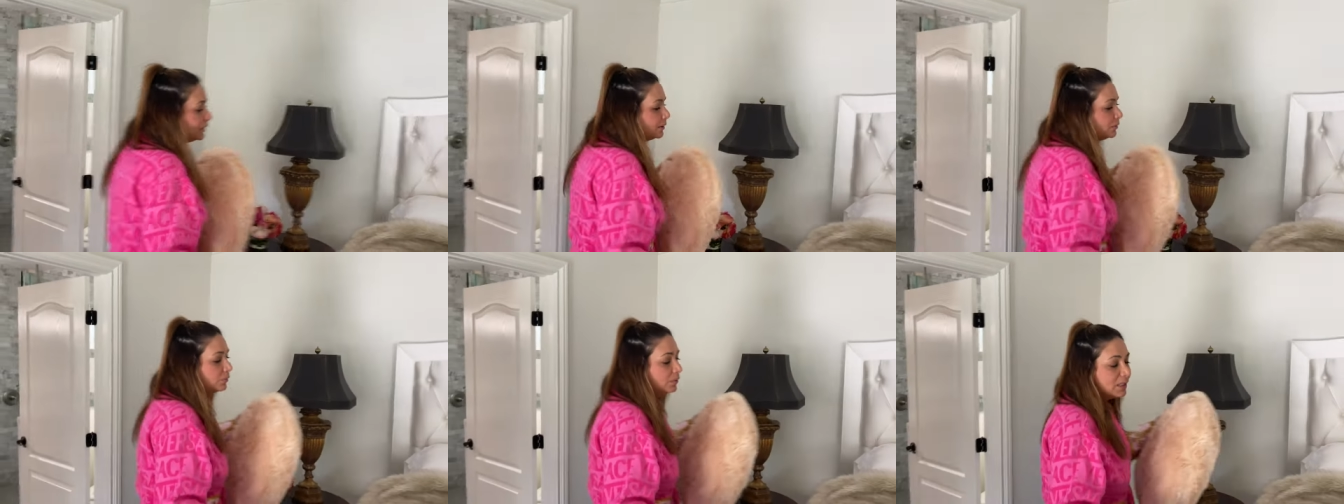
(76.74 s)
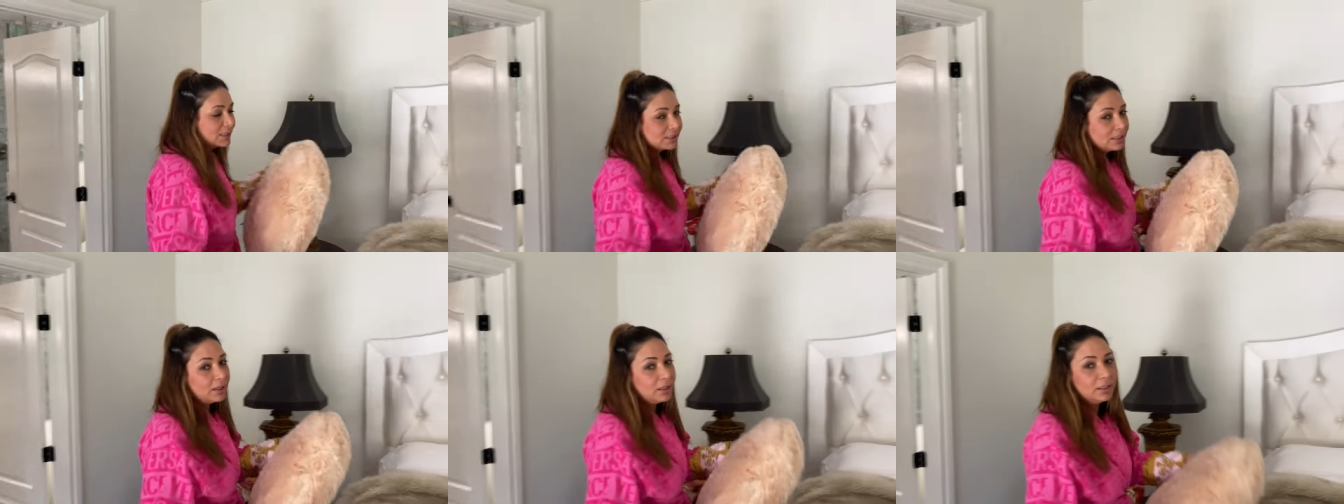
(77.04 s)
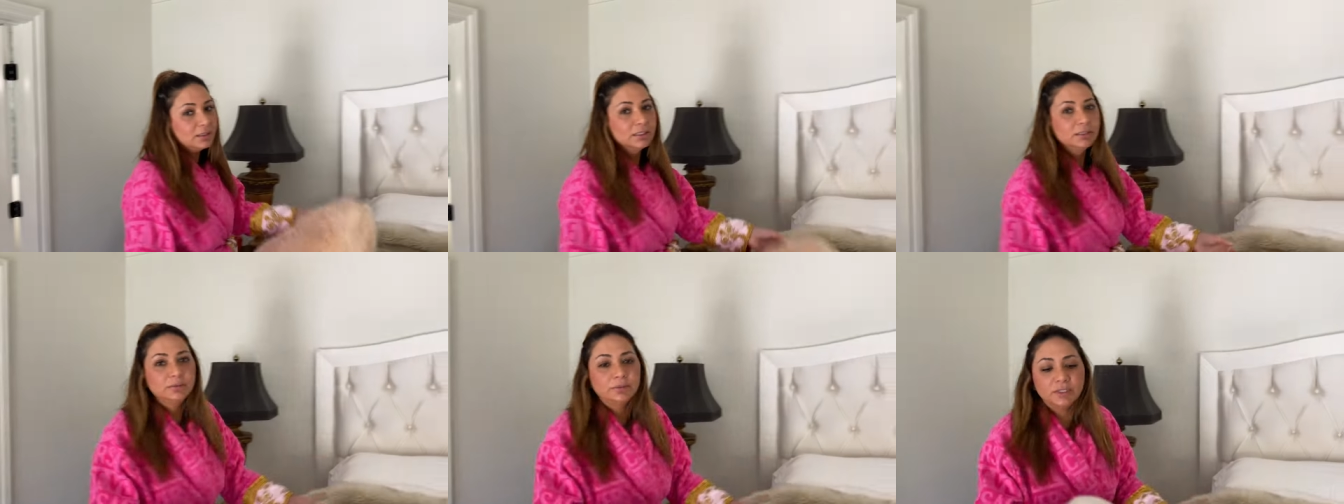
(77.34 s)
in West
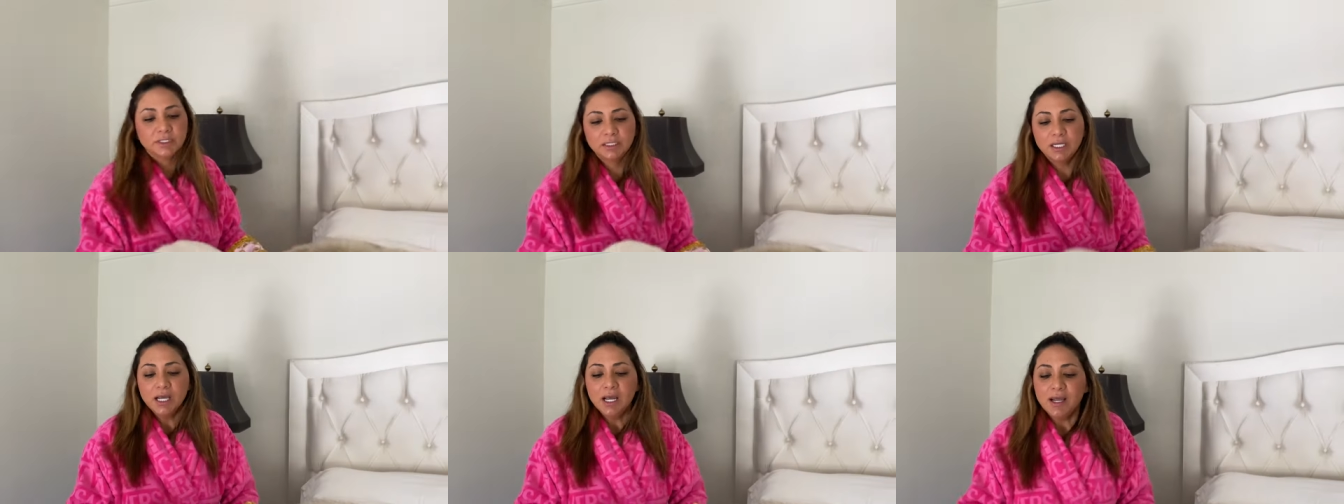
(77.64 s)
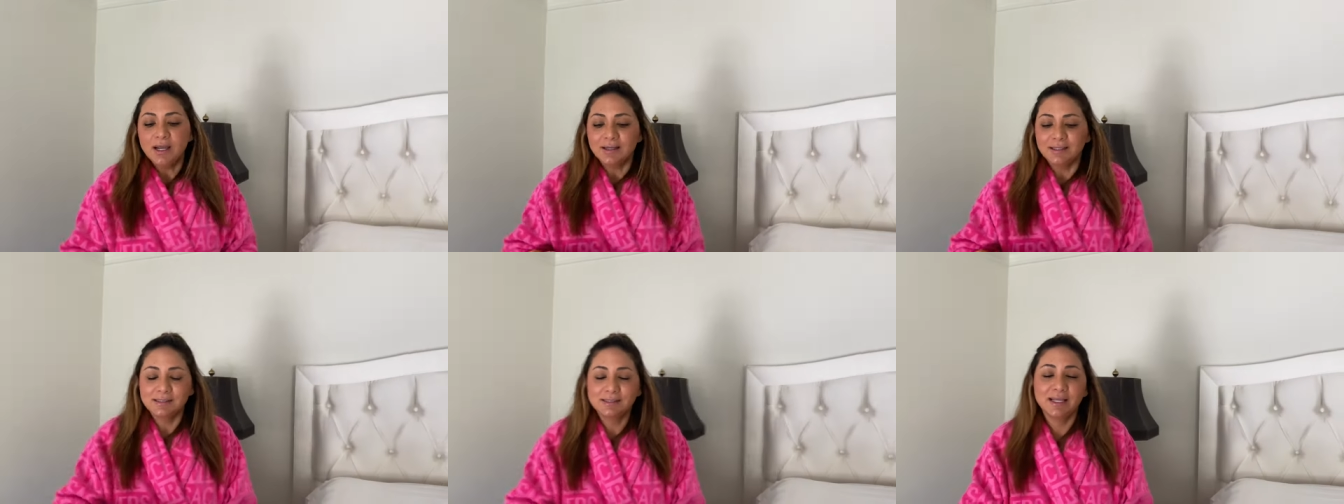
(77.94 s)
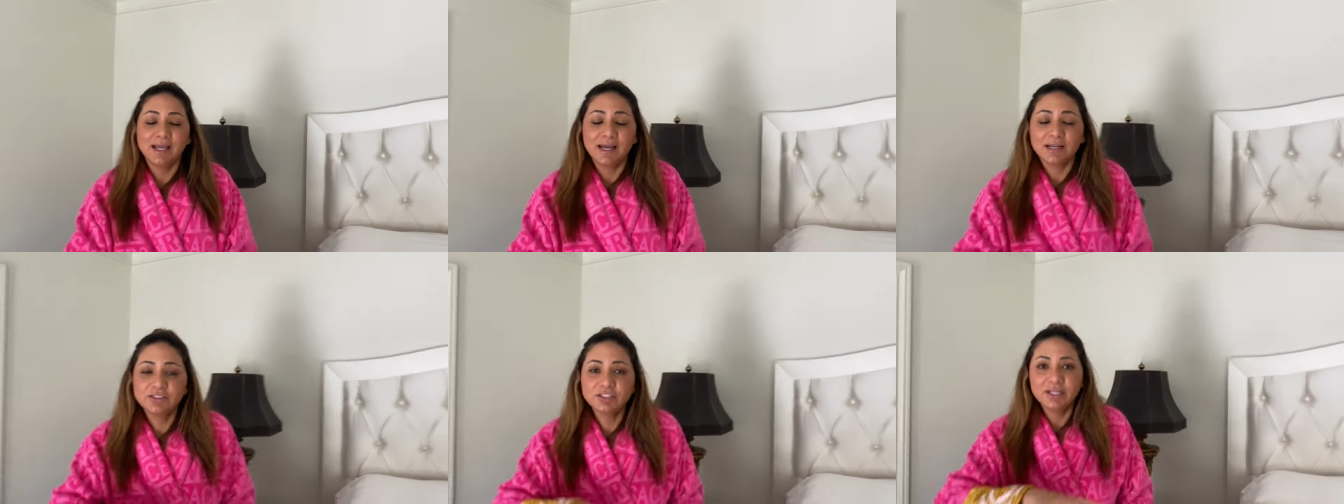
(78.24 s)
Hollywood because they
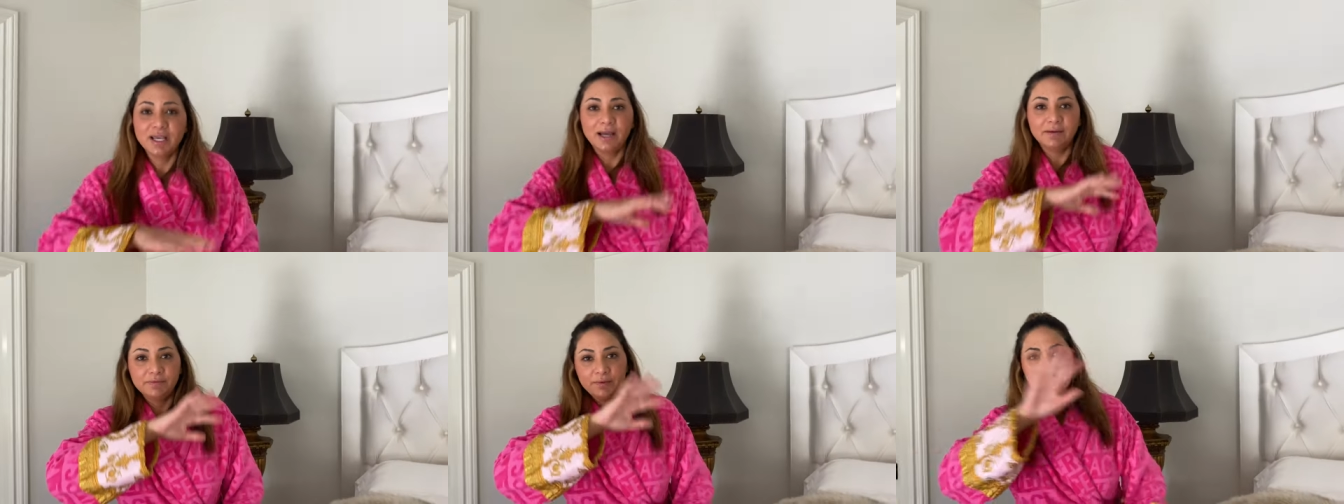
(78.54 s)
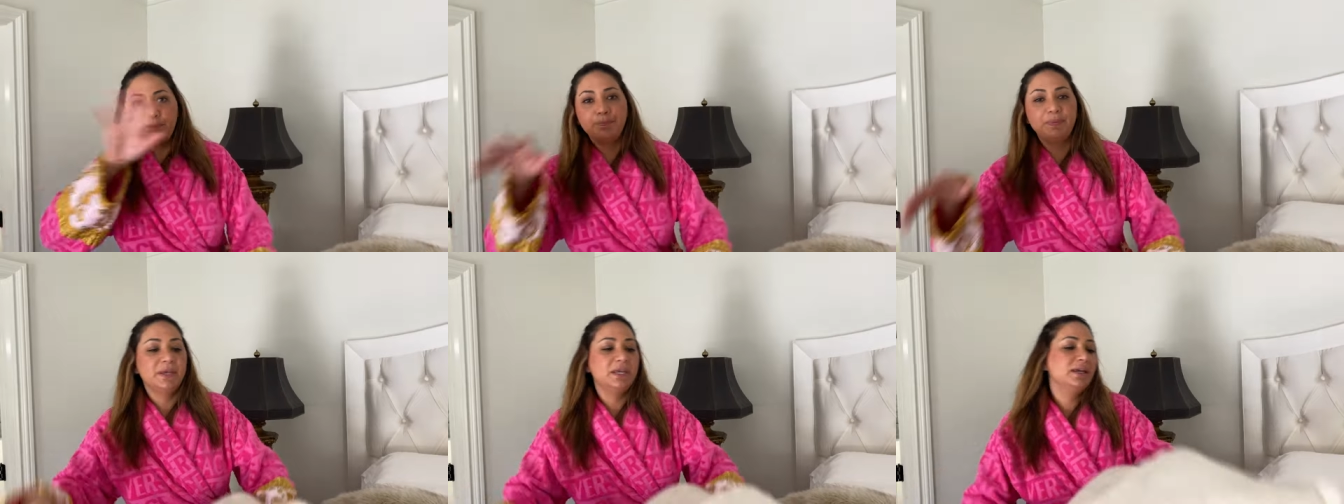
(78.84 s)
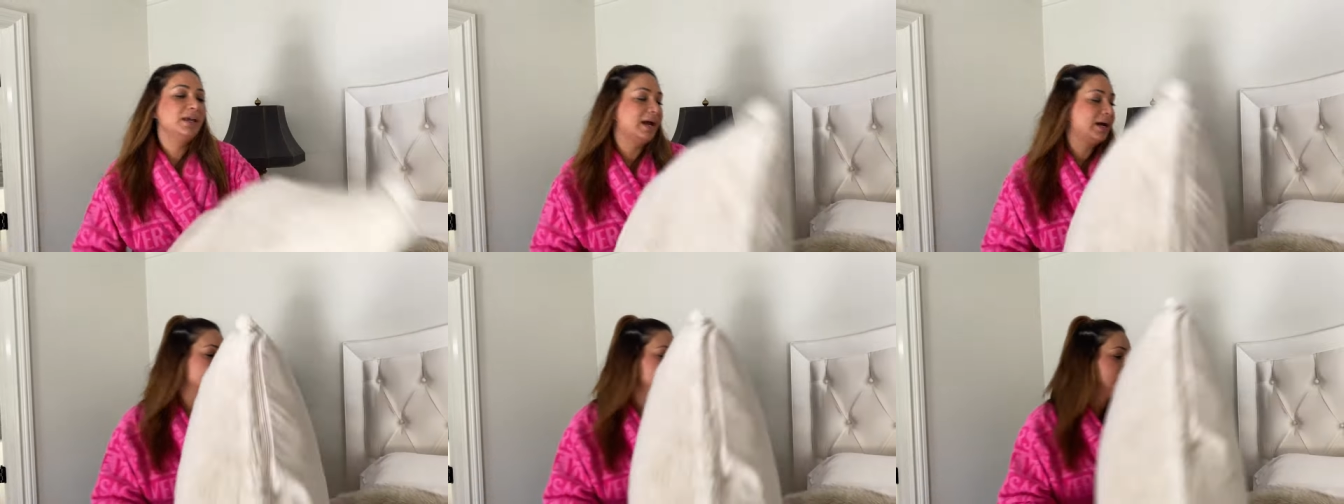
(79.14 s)
actually have a big
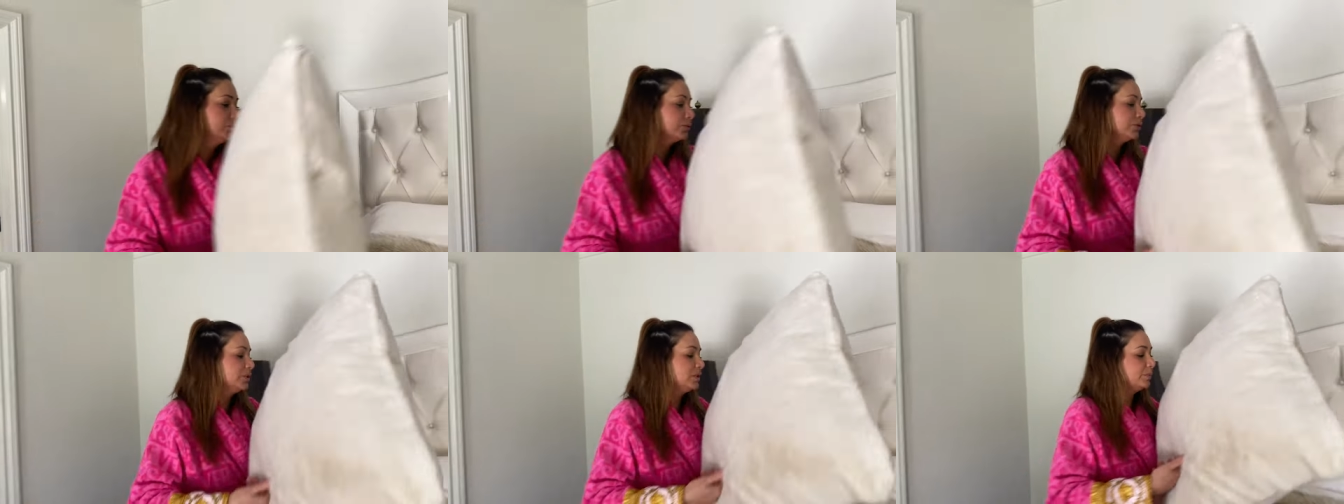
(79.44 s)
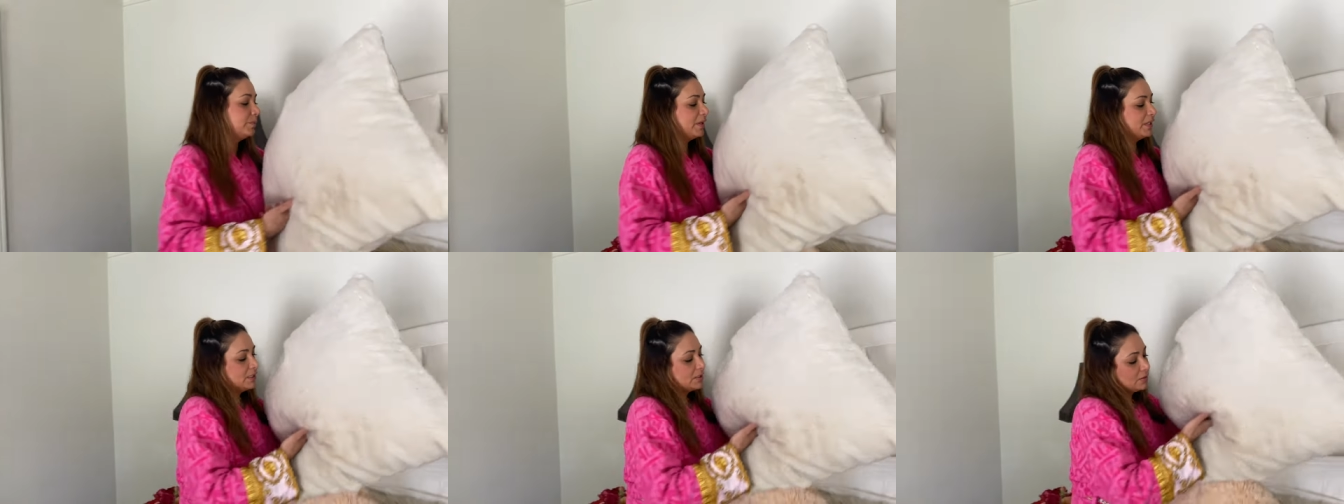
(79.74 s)
outdoor space.